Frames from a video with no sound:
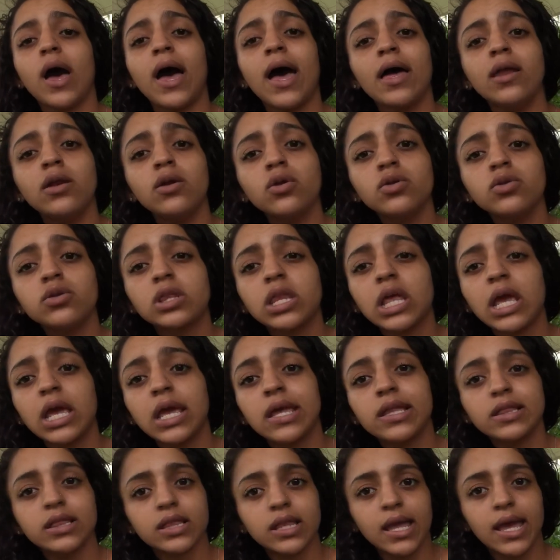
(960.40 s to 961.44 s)
I don't
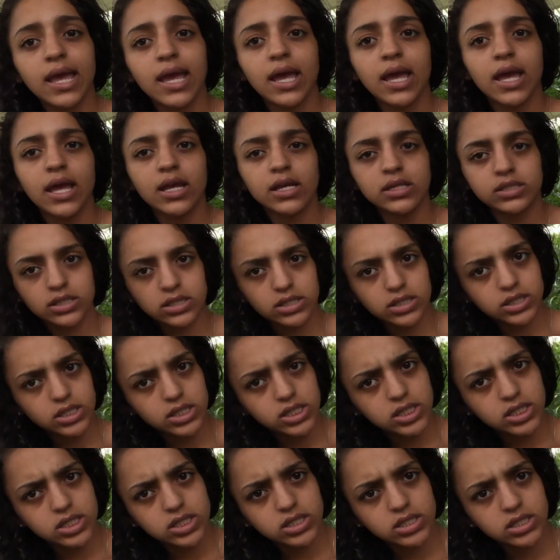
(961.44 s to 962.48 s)
think that
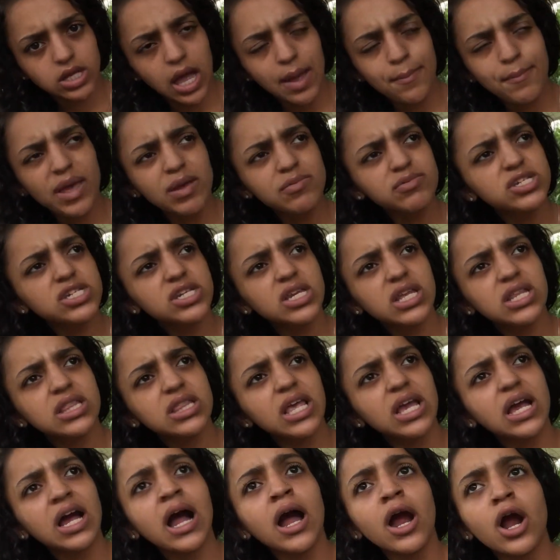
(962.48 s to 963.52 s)
maybe she didn't
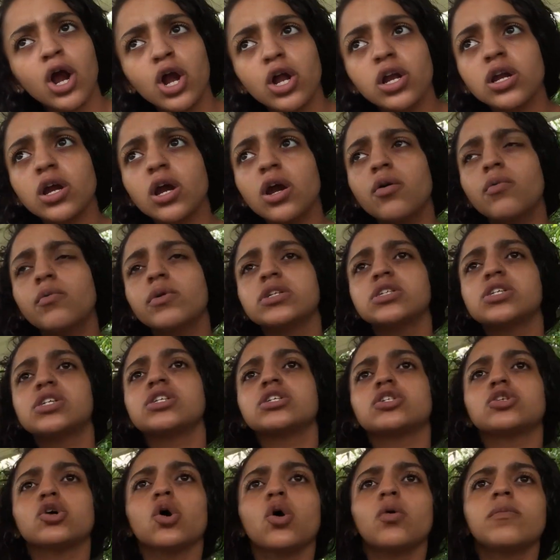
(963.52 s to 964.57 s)
think I heard her when
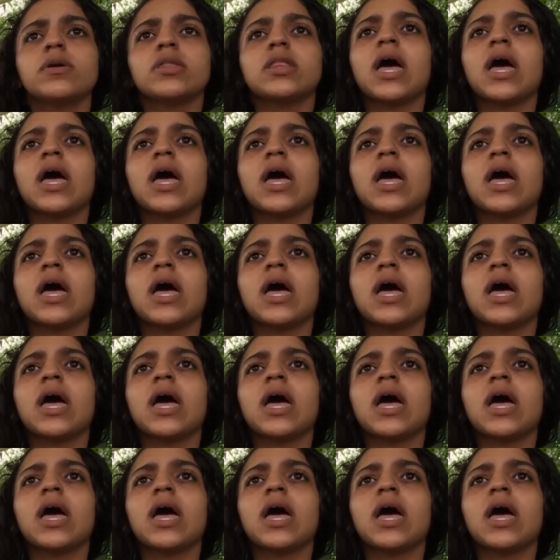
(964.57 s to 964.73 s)
she told me